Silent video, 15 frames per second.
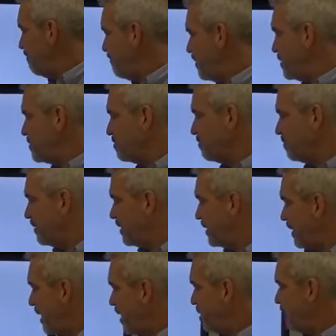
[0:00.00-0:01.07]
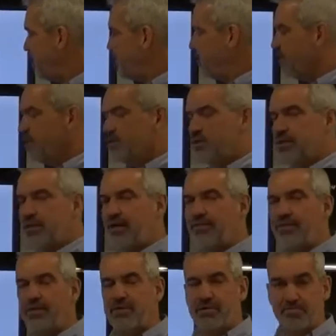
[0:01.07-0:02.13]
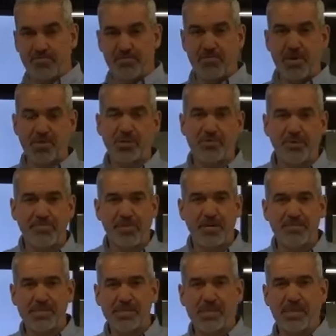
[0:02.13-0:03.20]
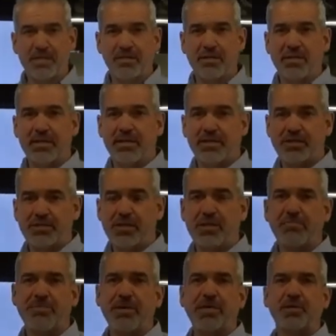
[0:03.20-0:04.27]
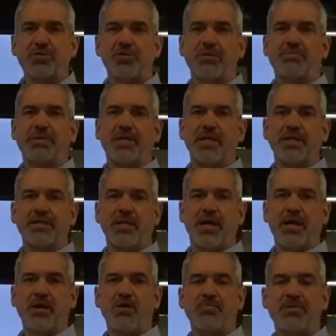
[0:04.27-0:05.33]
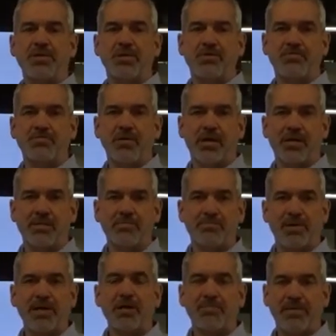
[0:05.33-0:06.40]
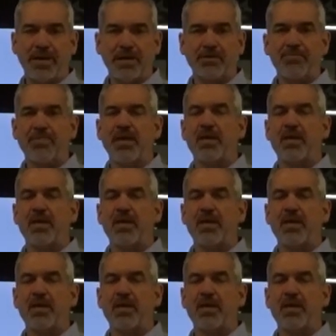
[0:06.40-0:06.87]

visual indicator. Usually, most of you have probably seen a circuit breaker tripped at home in your breaker panel.